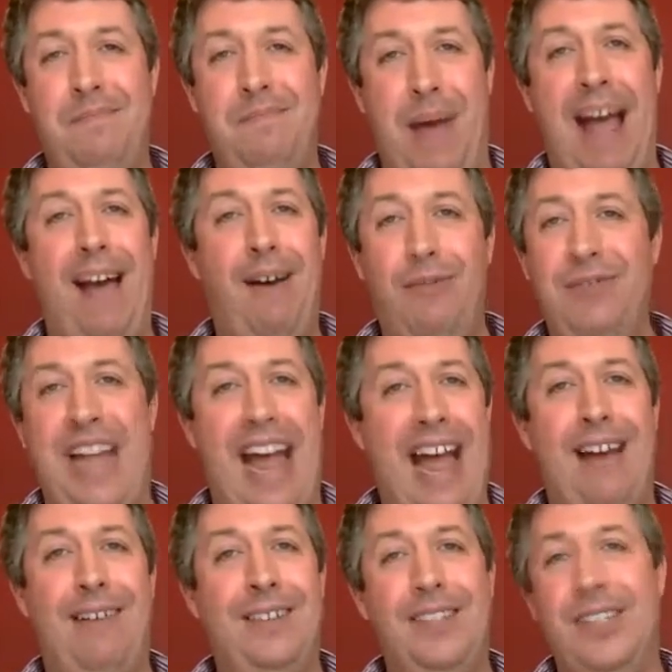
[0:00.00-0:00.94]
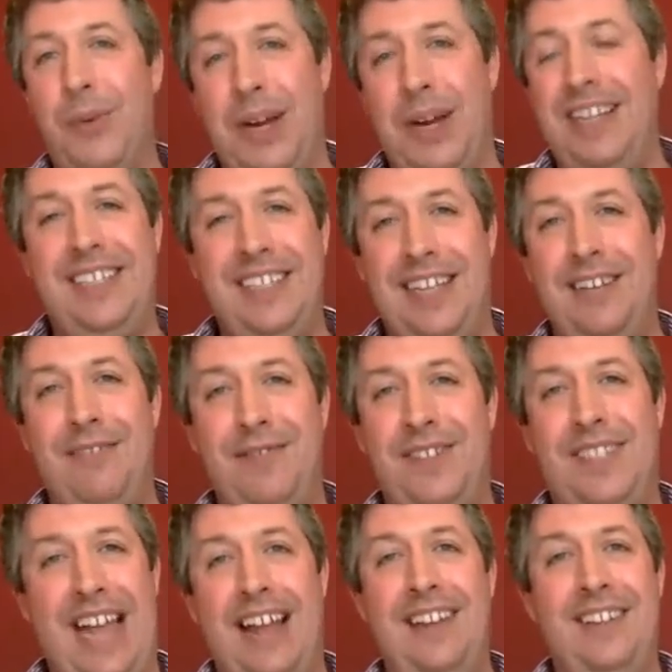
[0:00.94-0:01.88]
bow down to any set
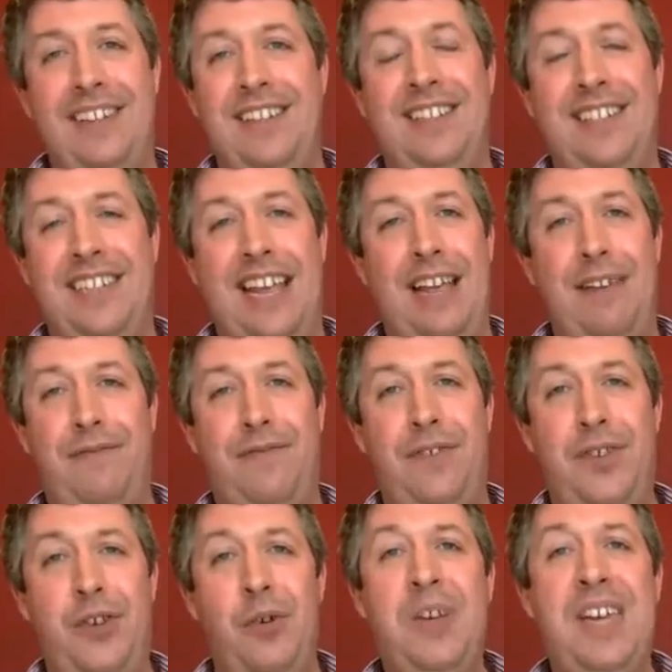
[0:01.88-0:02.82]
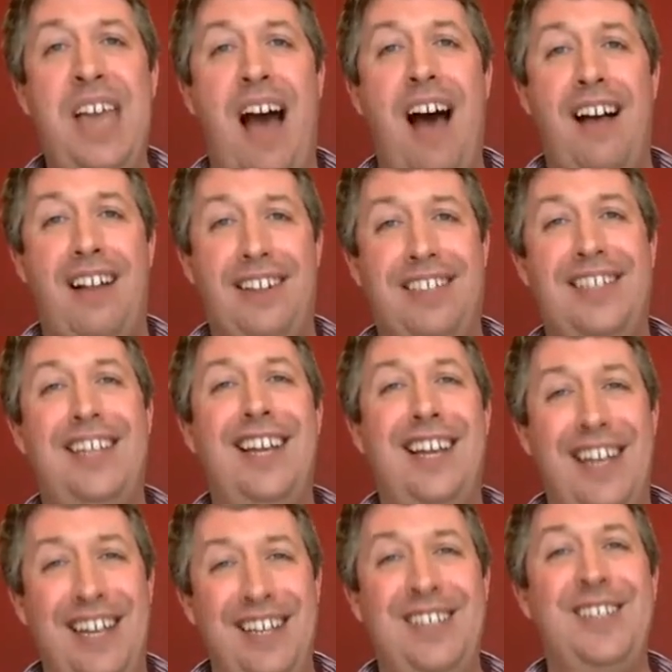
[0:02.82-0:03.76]
of standards if your gut
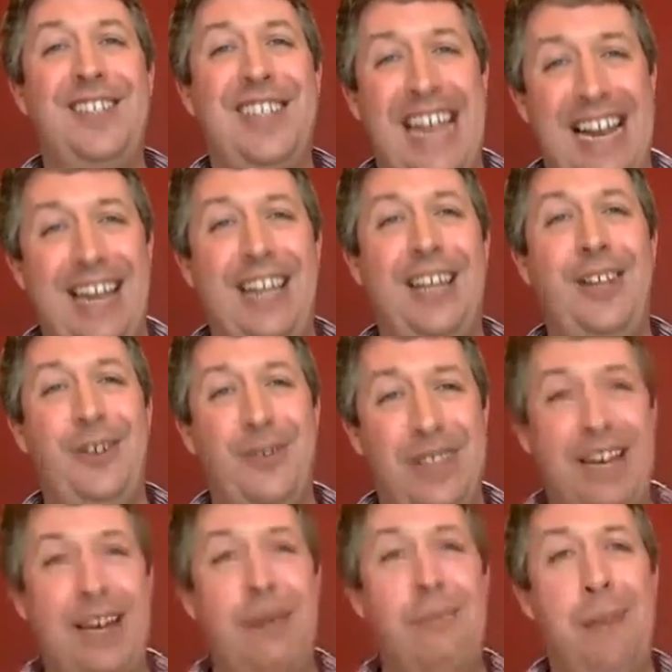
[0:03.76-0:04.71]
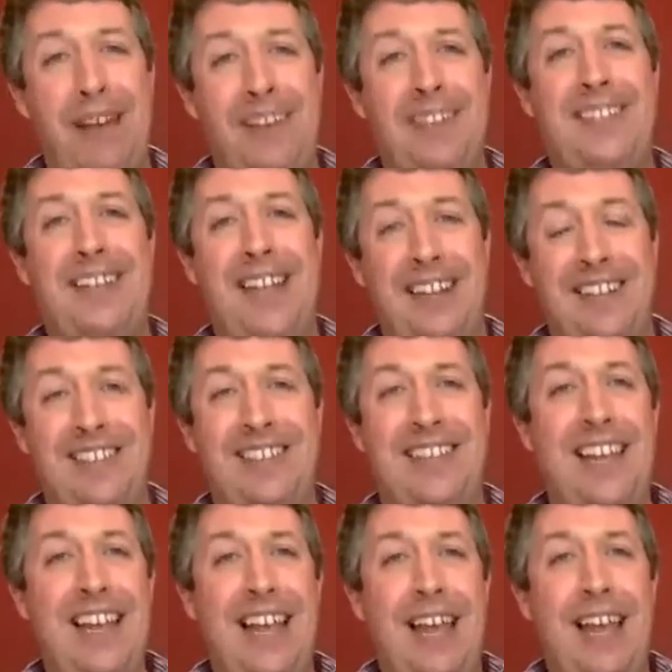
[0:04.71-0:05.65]
isn't telling you that it makes
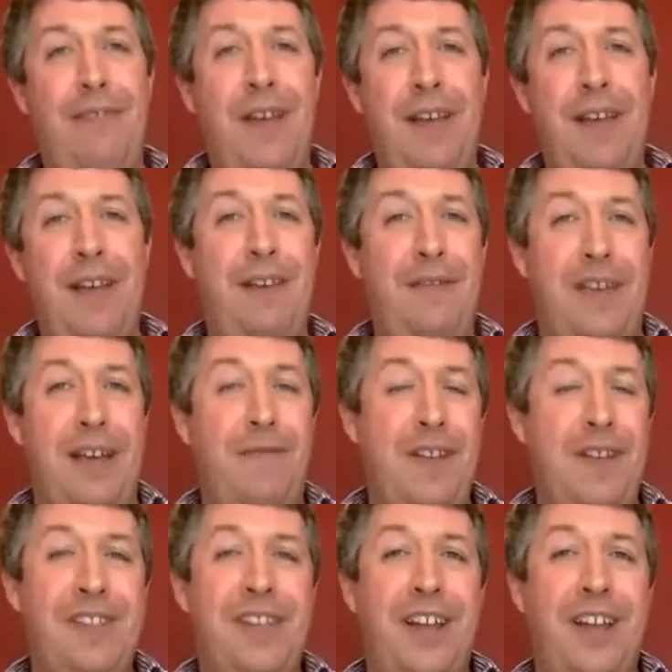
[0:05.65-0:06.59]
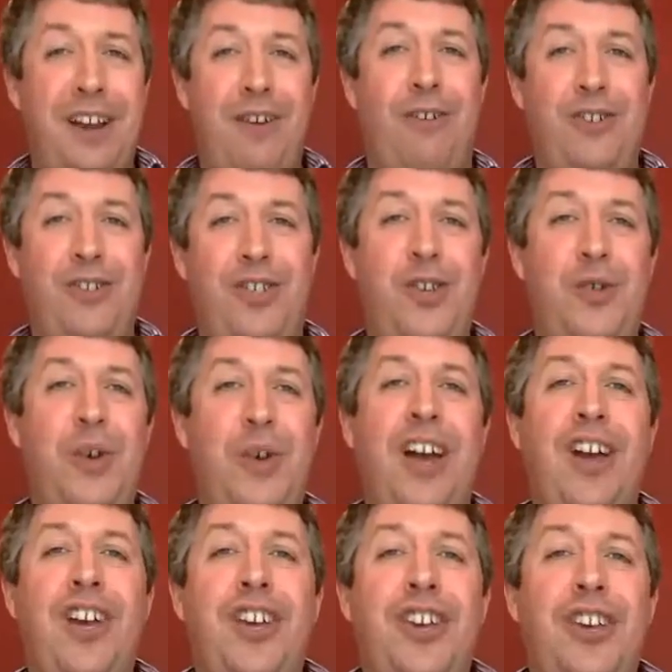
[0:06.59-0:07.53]
sense. If it's going to cost you
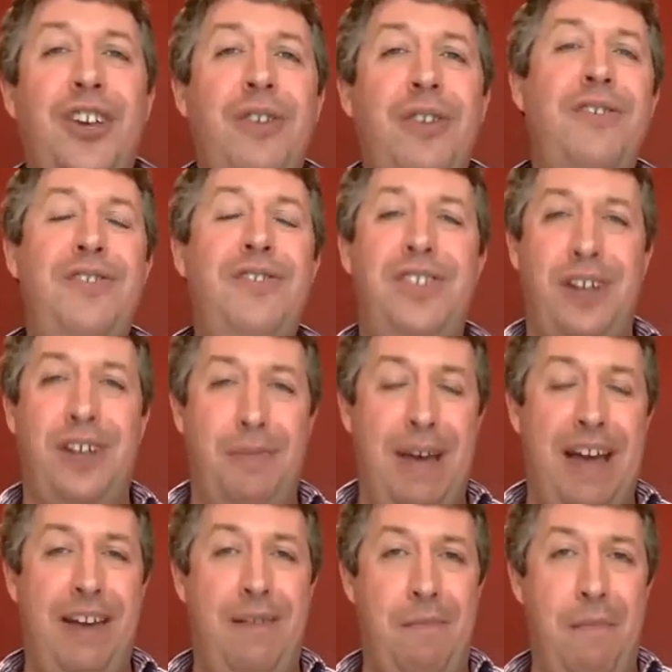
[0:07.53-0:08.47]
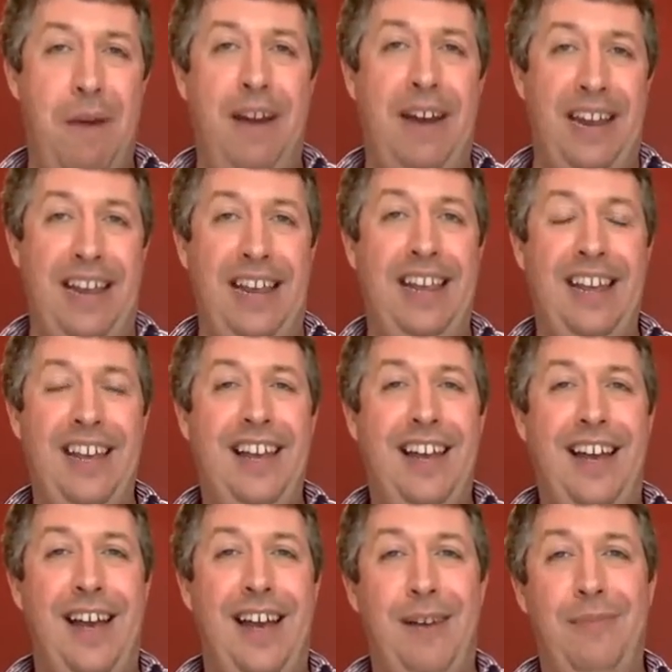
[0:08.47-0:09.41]
a huge amount of money
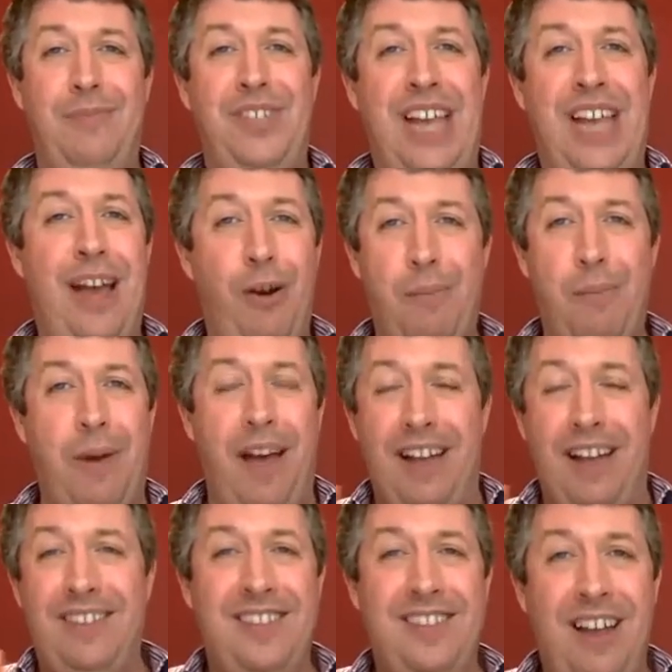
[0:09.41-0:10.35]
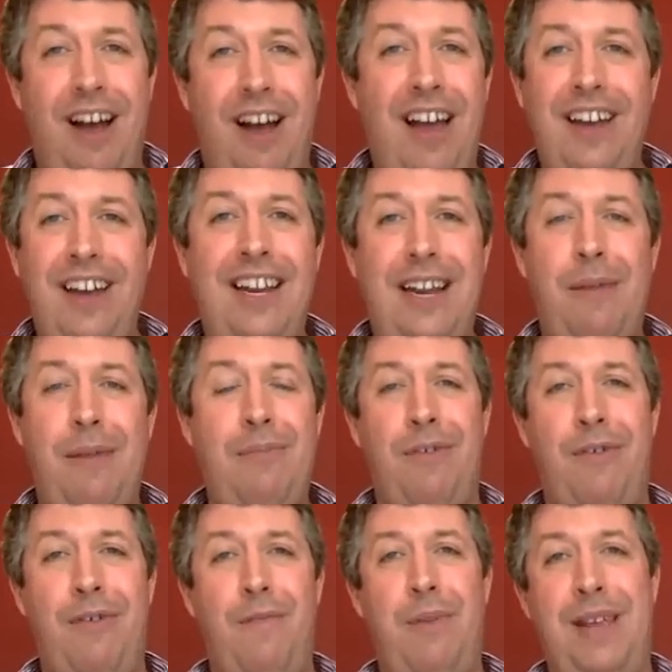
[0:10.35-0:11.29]
to help a tiny
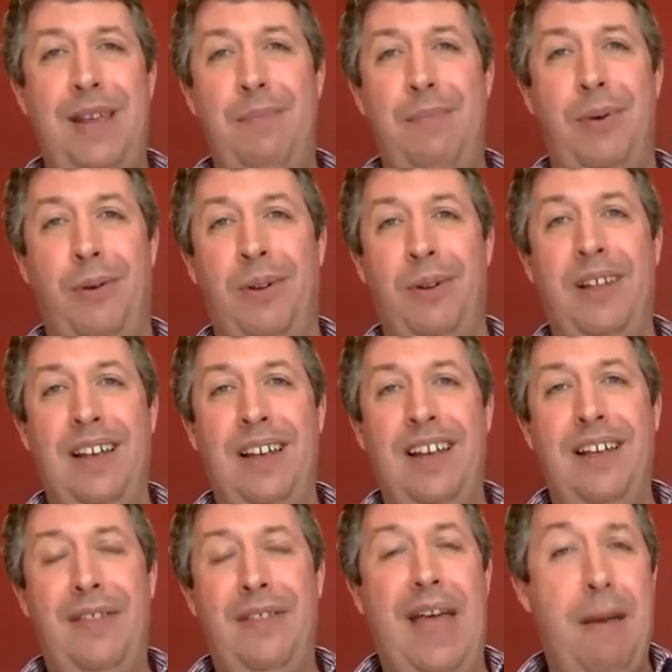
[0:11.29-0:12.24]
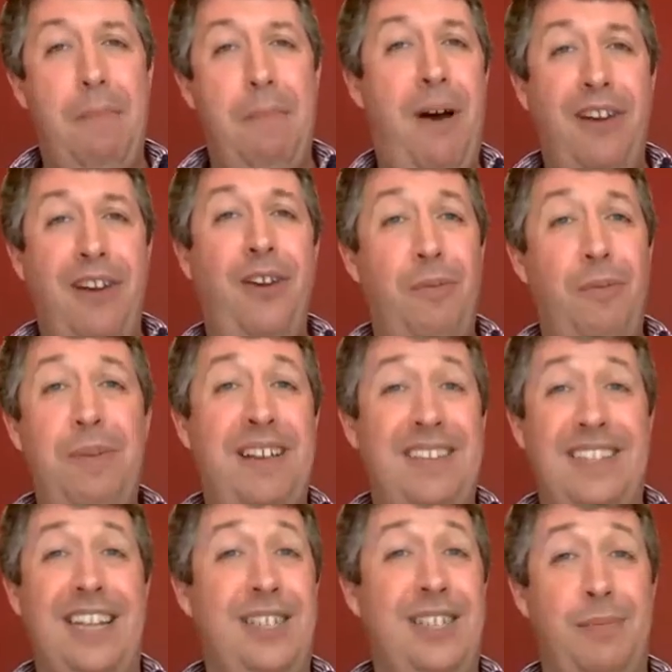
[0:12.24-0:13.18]
number of people, that might not
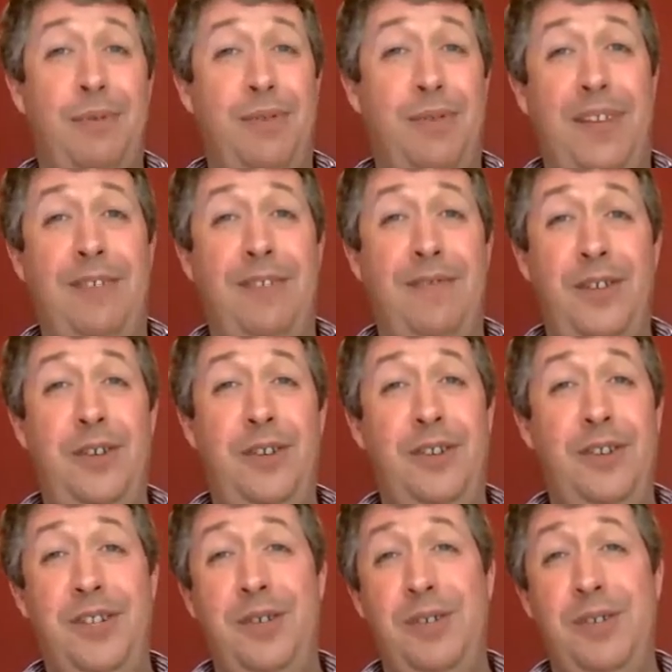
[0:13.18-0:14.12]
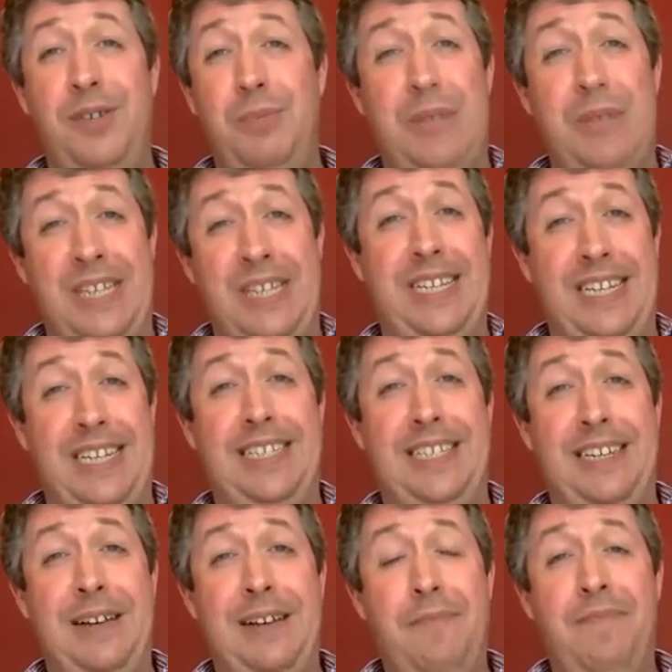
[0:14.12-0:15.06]
be a sensible thing for you to do as a
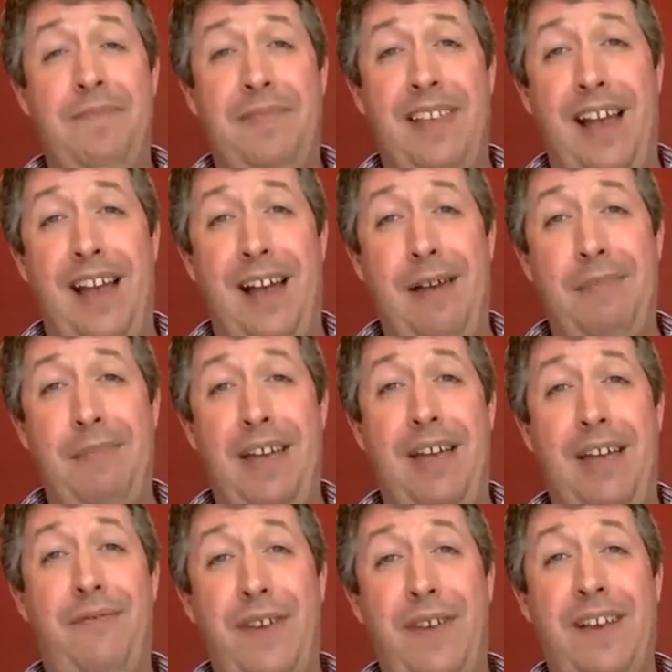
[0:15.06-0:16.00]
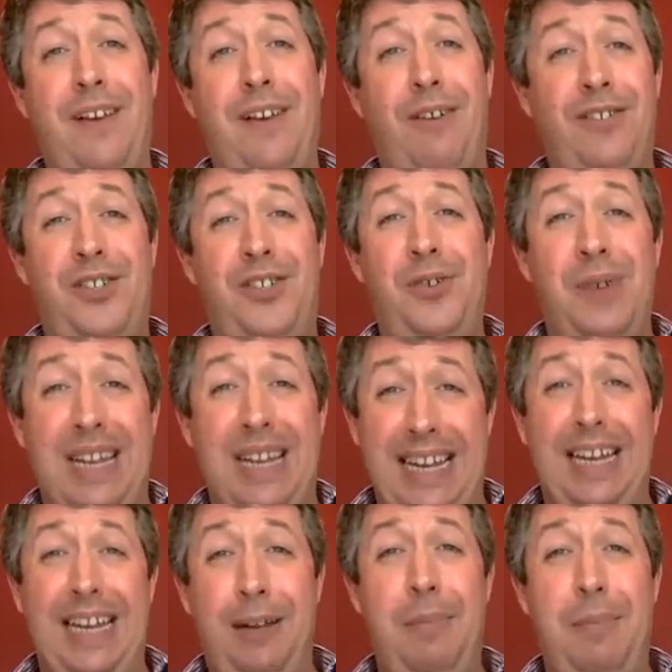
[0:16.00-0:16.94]
business. If it costs you a
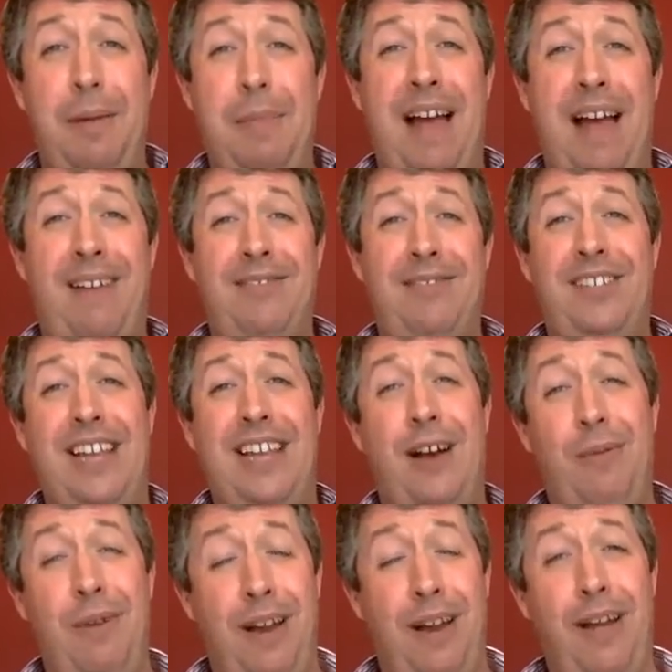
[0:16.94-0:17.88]
little amount to help